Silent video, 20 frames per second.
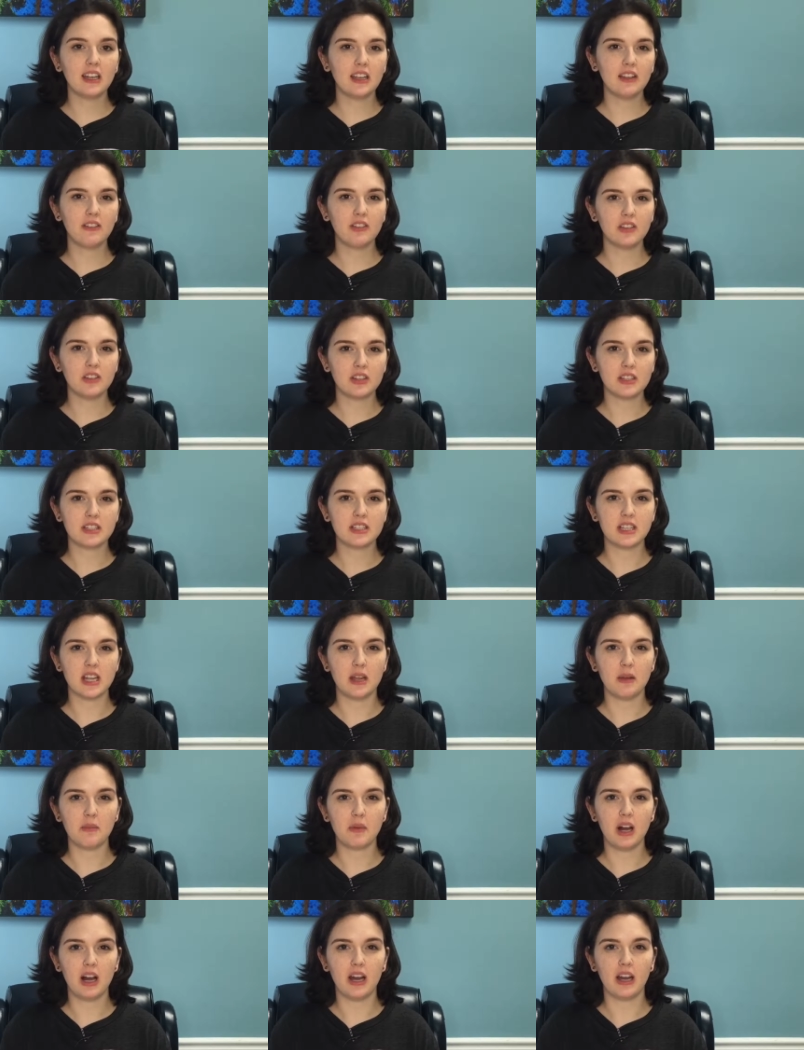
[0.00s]
give you the
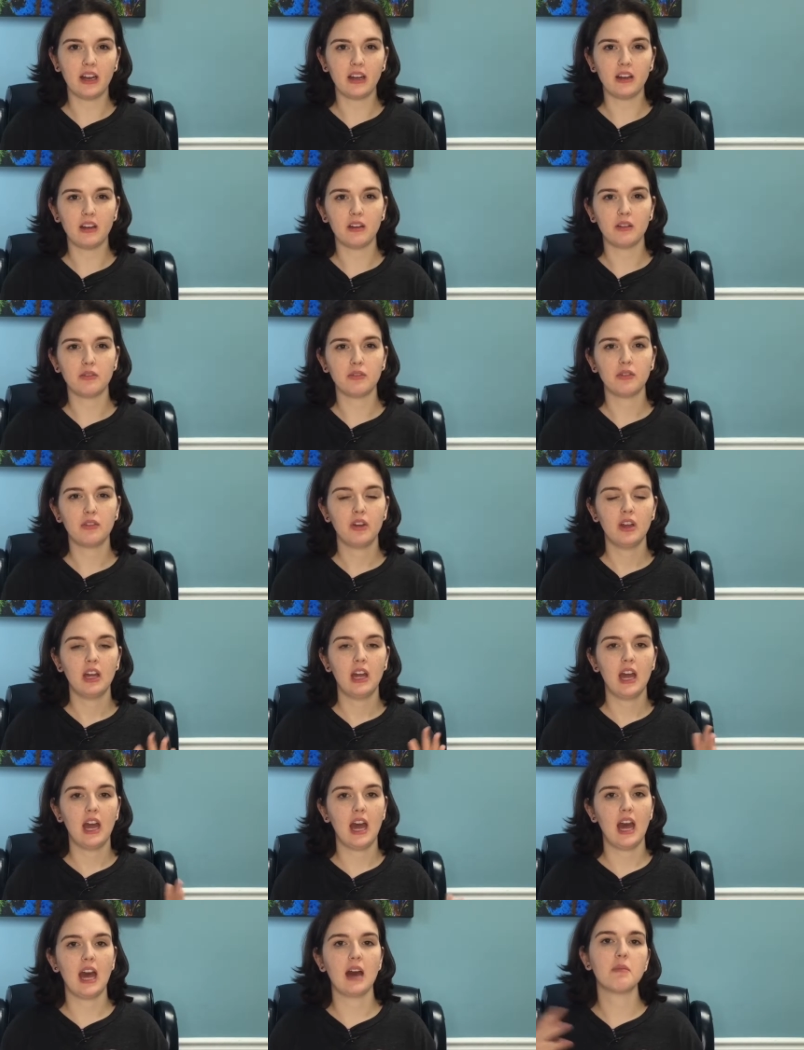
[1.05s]
same kind of
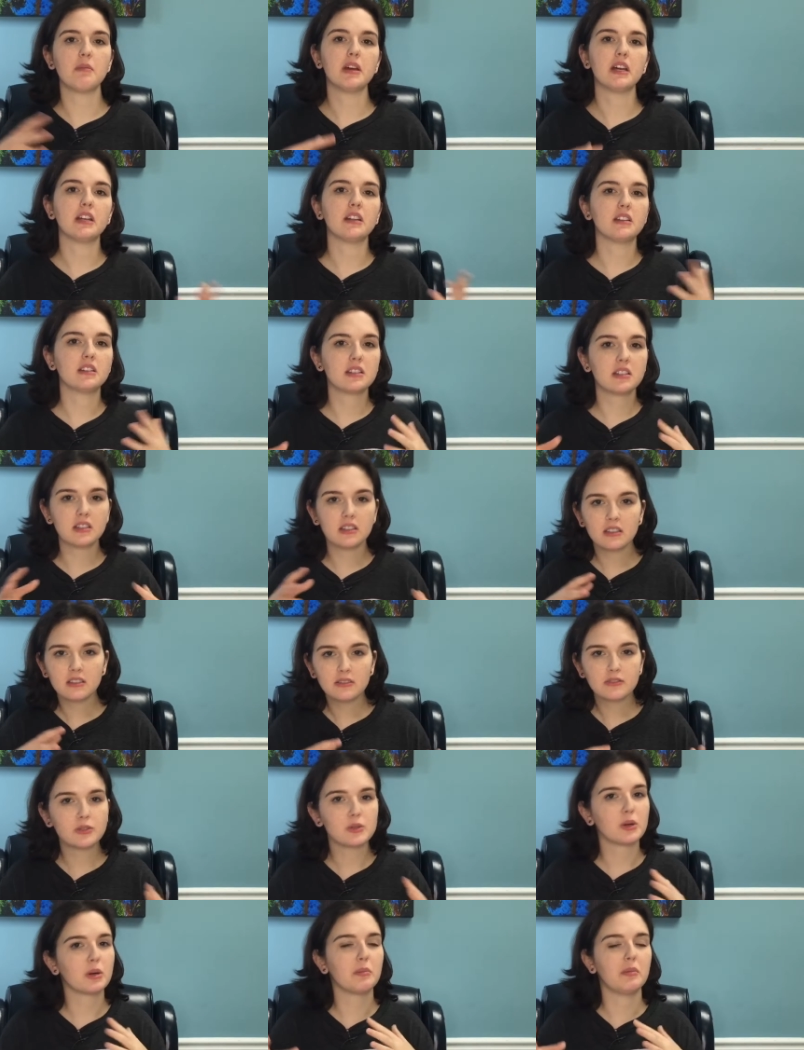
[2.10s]
habit
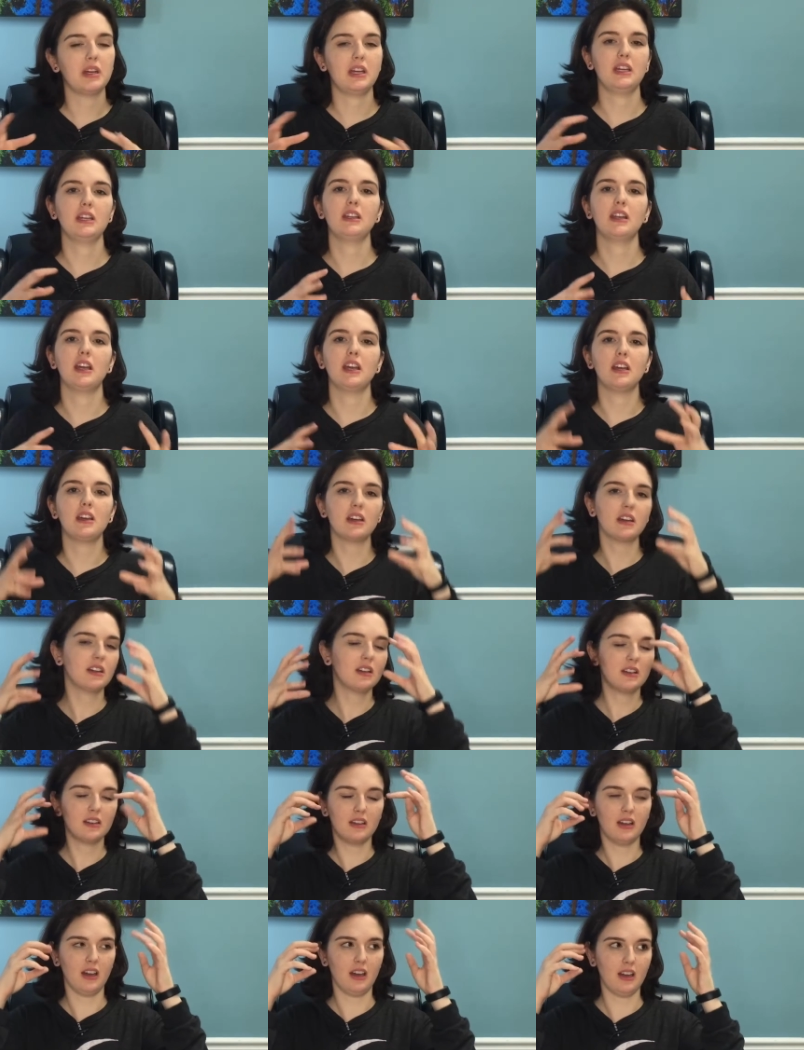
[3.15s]
forming like
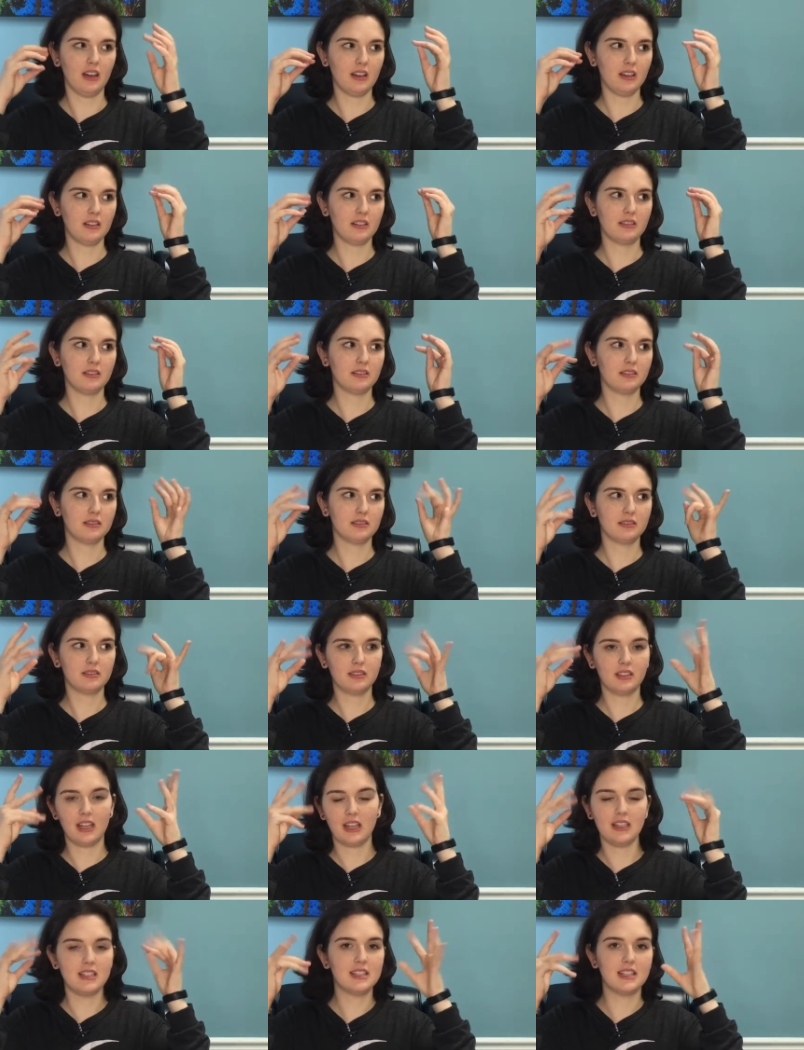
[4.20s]
uh,
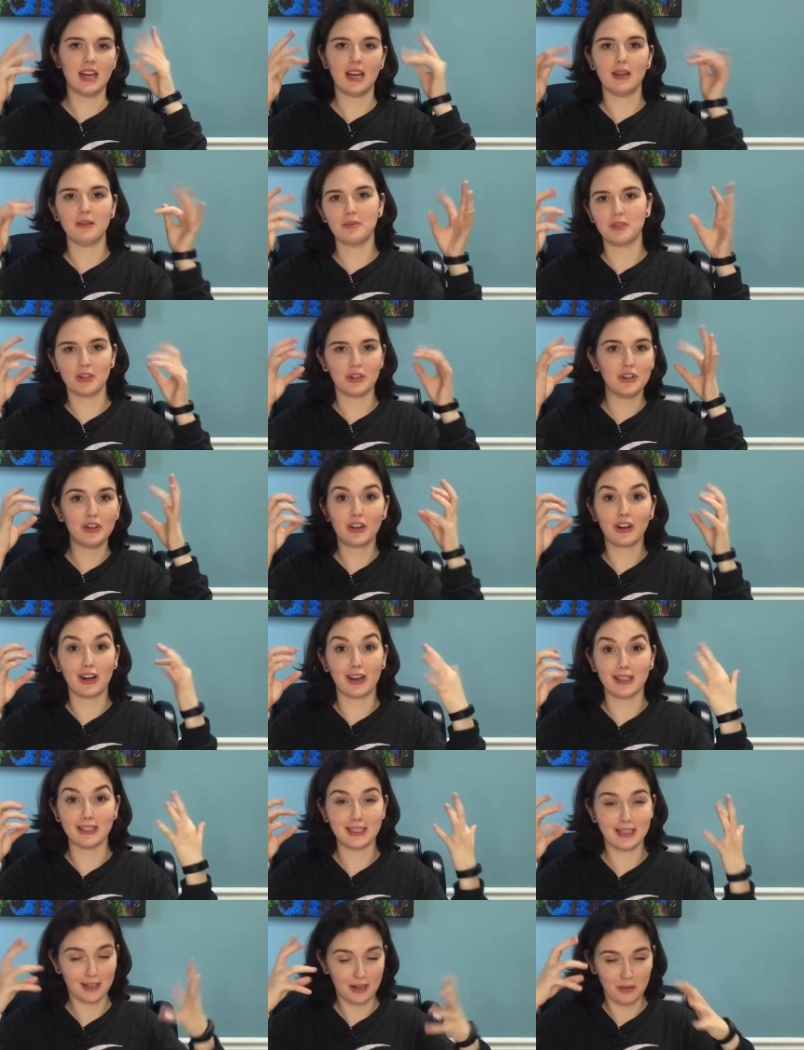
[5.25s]
enzymes or
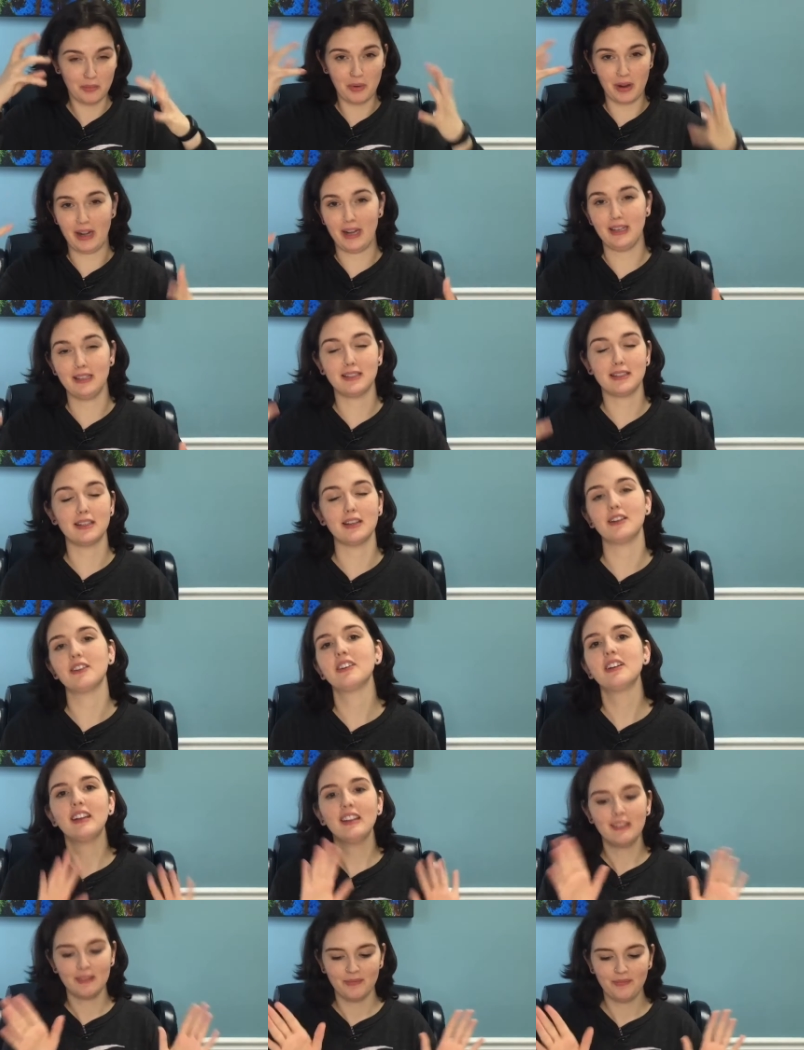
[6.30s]
neurons in your brain. So
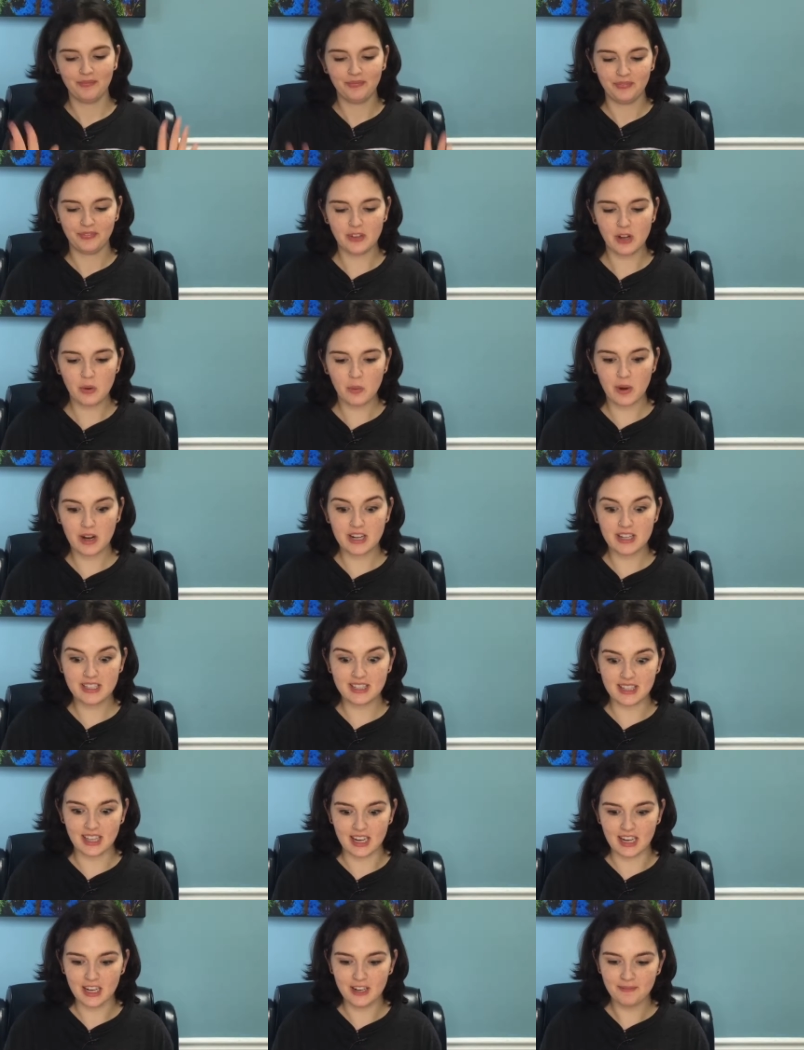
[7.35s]
no worries
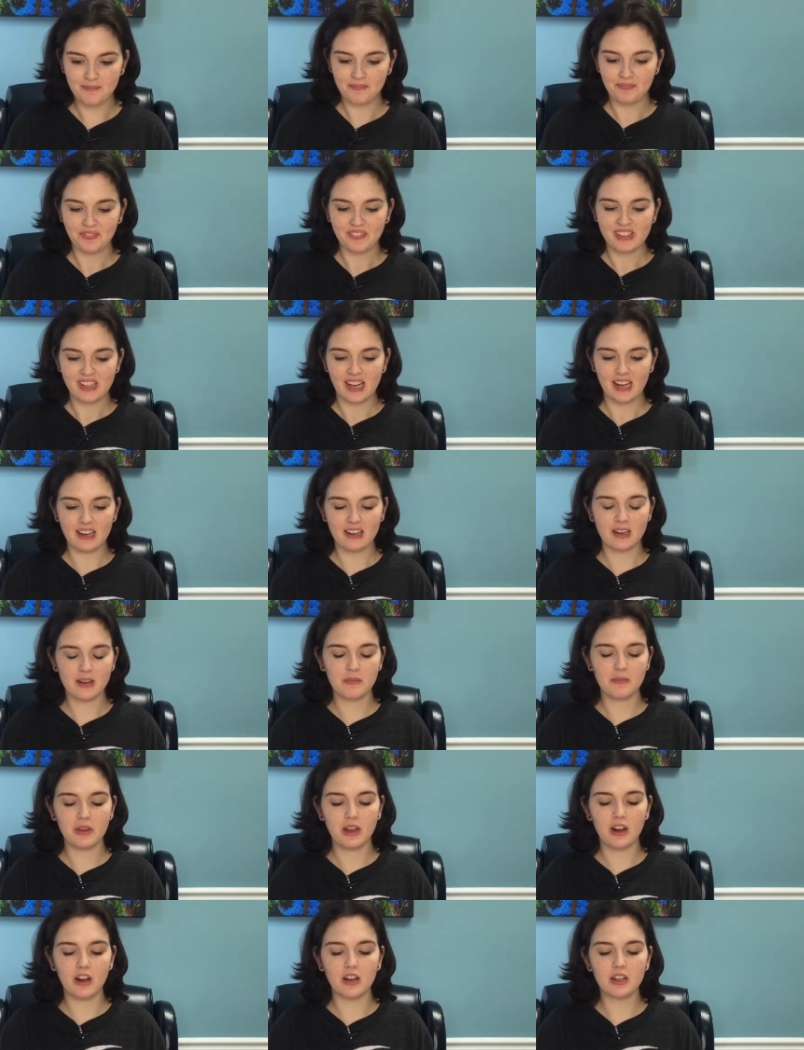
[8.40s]
there.
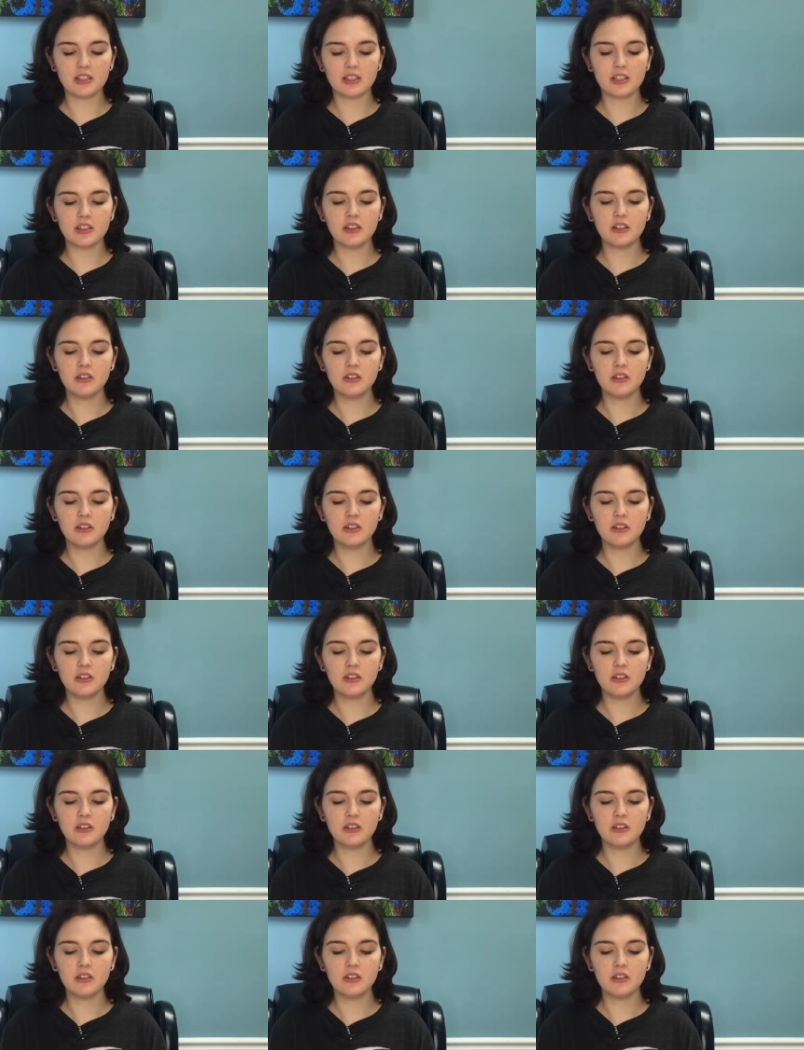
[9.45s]
Um, also,